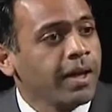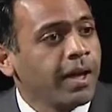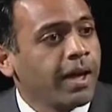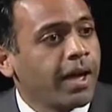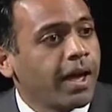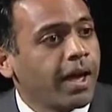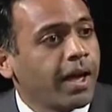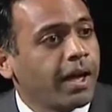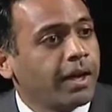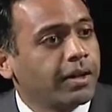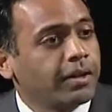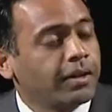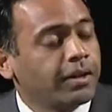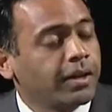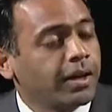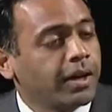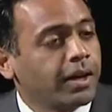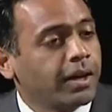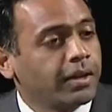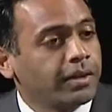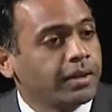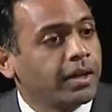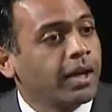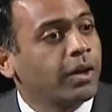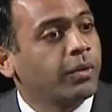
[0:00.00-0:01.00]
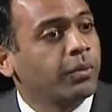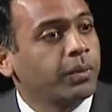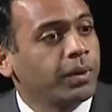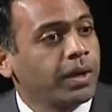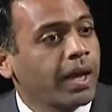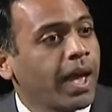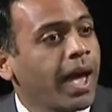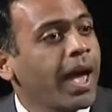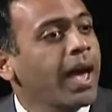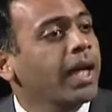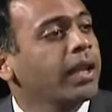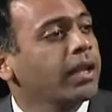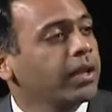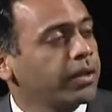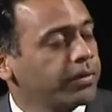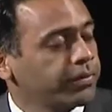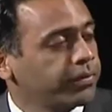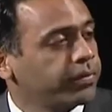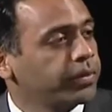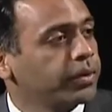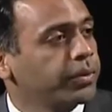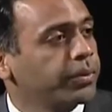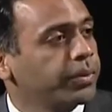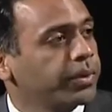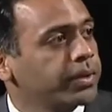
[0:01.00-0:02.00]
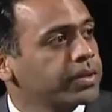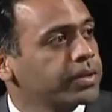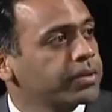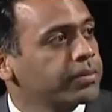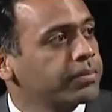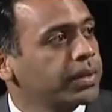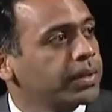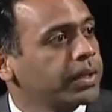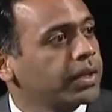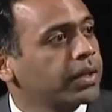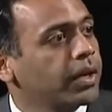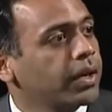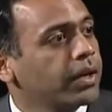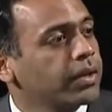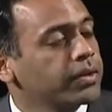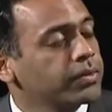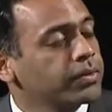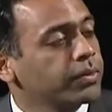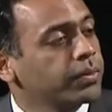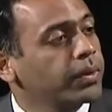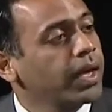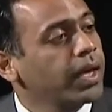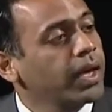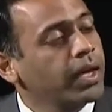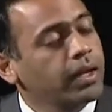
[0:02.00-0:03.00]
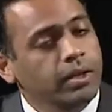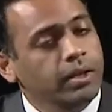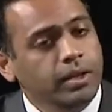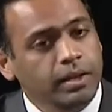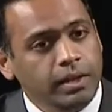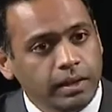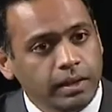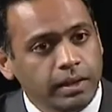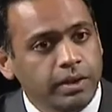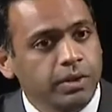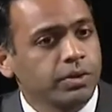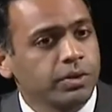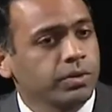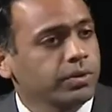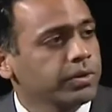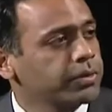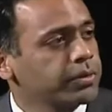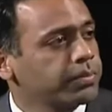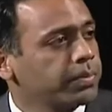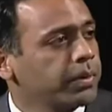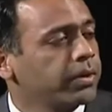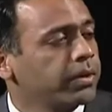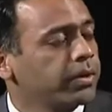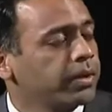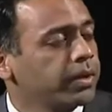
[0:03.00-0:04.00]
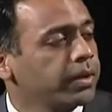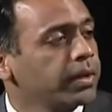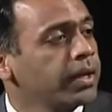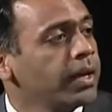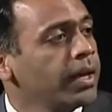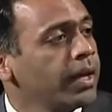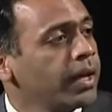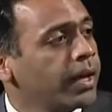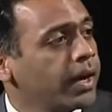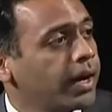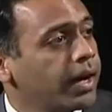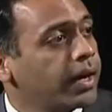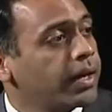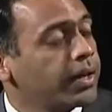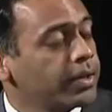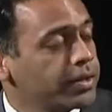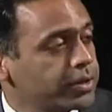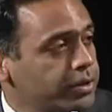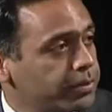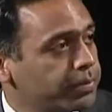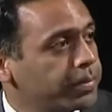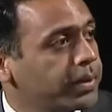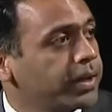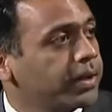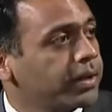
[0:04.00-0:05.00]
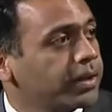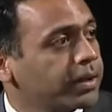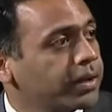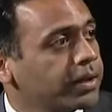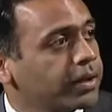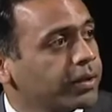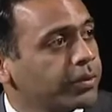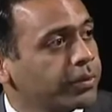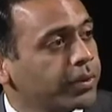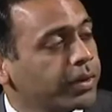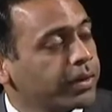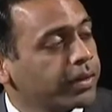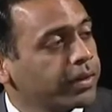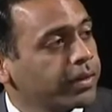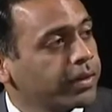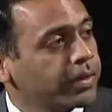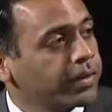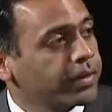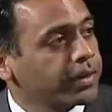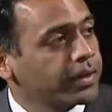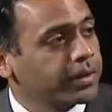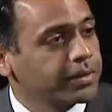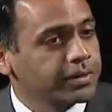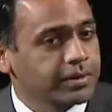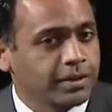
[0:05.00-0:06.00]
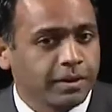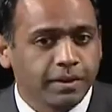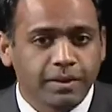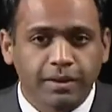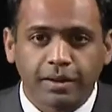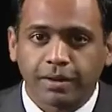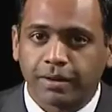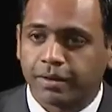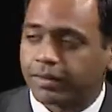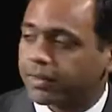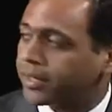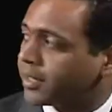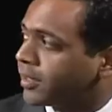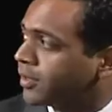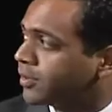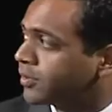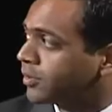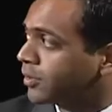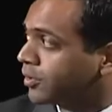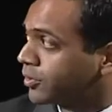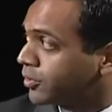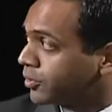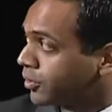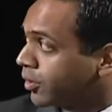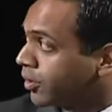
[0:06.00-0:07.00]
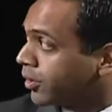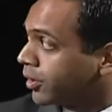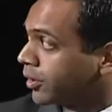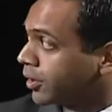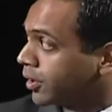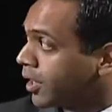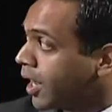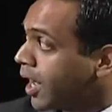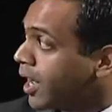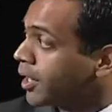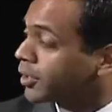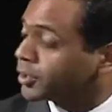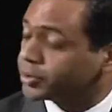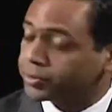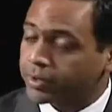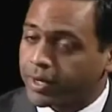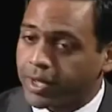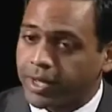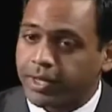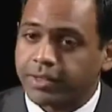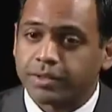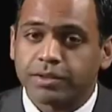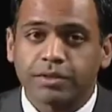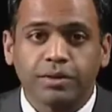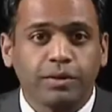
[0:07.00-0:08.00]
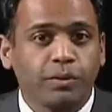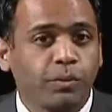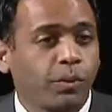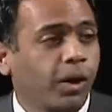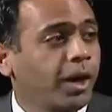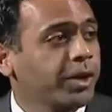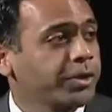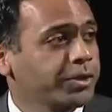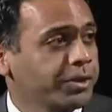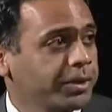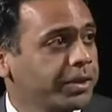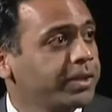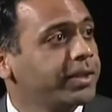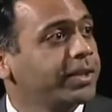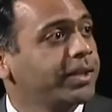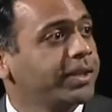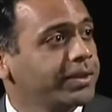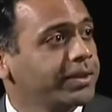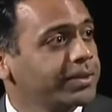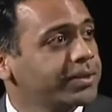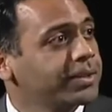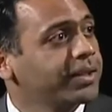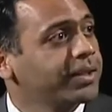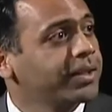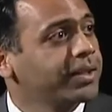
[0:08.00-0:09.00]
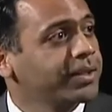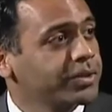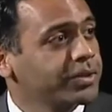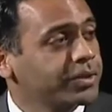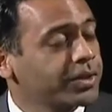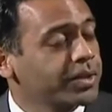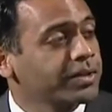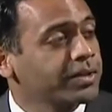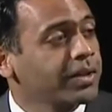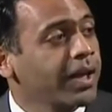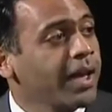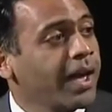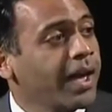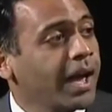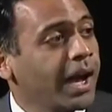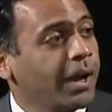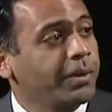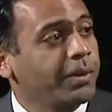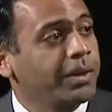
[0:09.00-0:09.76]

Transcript: and uh, yet we had influence because we had a collegial spirit uh, in Topeka. And one of the things I think that is a stark contrast to Washington D.C. is just how